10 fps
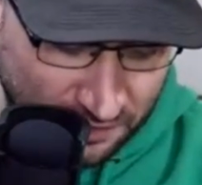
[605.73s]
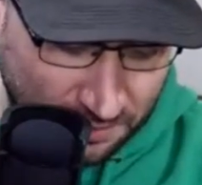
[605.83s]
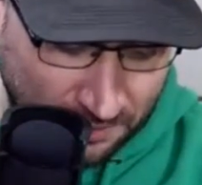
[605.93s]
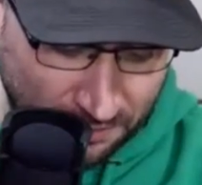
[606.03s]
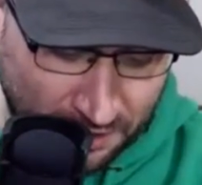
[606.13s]

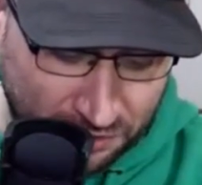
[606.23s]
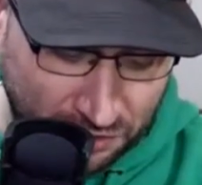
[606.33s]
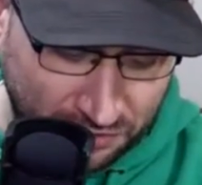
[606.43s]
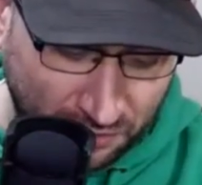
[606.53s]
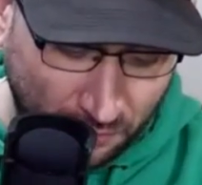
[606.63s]
people that
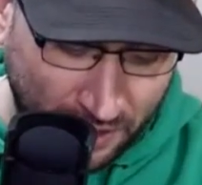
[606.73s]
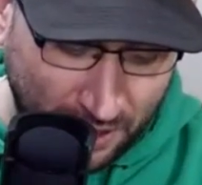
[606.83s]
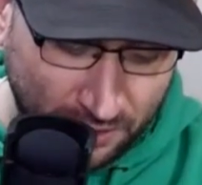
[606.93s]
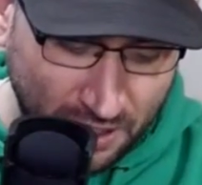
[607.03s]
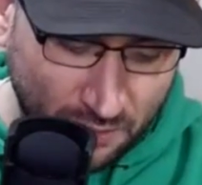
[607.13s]
she sold
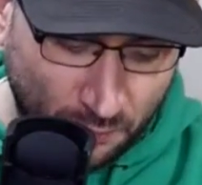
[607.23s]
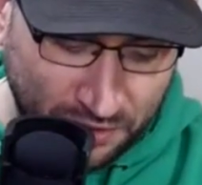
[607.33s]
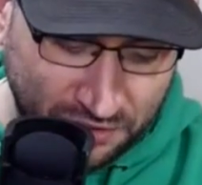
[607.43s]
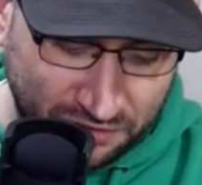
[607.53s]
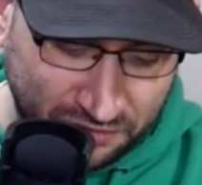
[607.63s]
out,
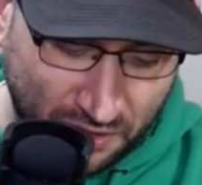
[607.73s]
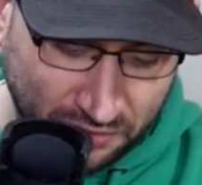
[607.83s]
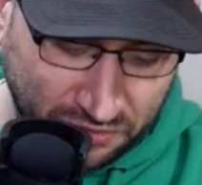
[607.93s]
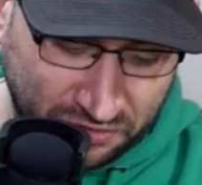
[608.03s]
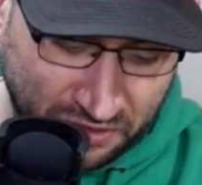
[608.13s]
witnesses
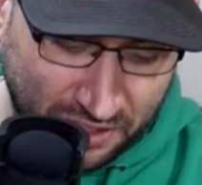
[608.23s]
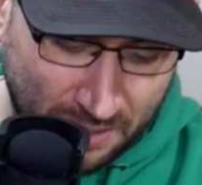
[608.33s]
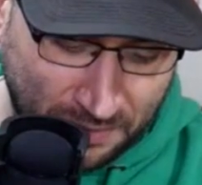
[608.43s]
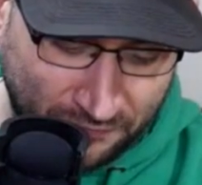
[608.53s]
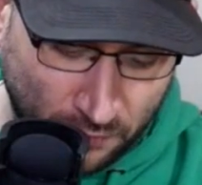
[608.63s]
also say
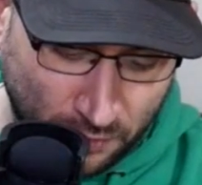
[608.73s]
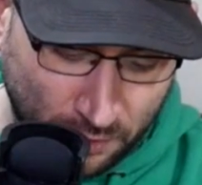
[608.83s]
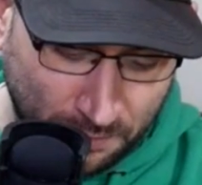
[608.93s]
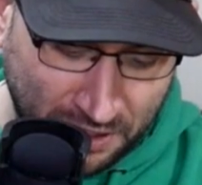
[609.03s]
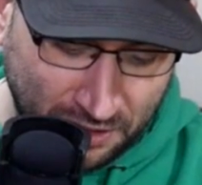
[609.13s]
that before
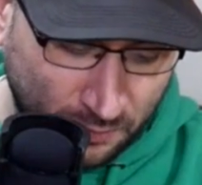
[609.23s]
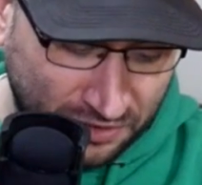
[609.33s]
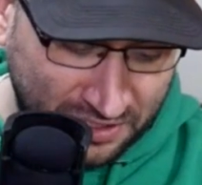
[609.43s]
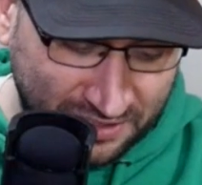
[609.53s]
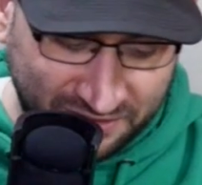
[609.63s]
her meeting
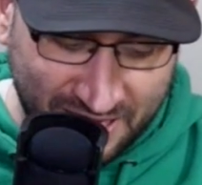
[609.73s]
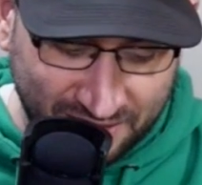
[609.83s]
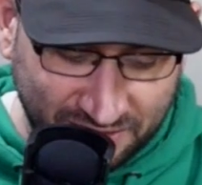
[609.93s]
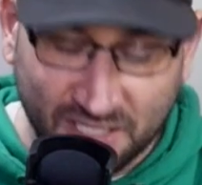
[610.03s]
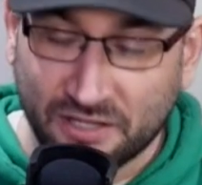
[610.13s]
with the
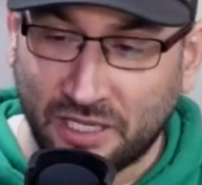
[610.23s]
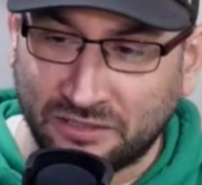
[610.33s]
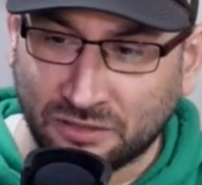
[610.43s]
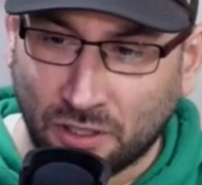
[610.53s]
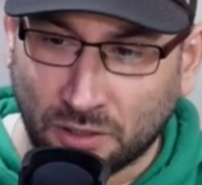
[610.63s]
execs, they
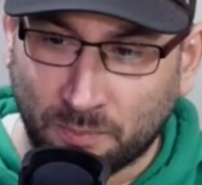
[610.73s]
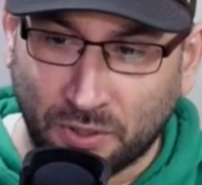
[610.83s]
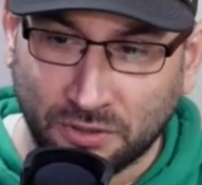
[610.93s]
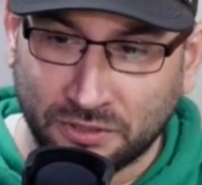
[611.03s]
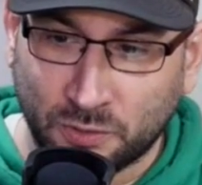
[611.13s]
saw her
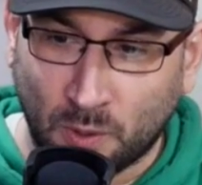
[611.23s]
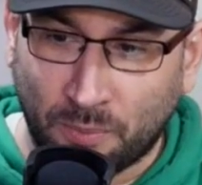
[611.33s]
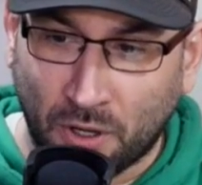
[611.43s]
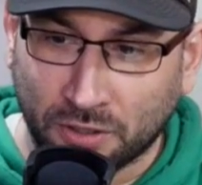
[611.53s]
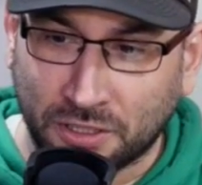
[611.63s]
pull into a
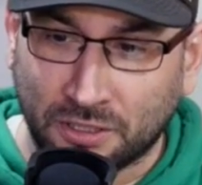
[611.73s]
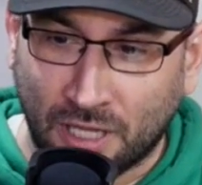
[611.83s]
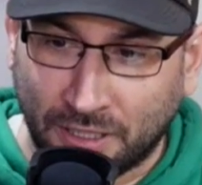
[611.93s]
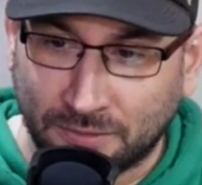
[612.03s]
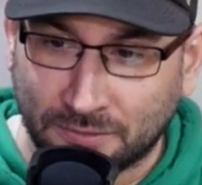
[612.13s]
parking lot.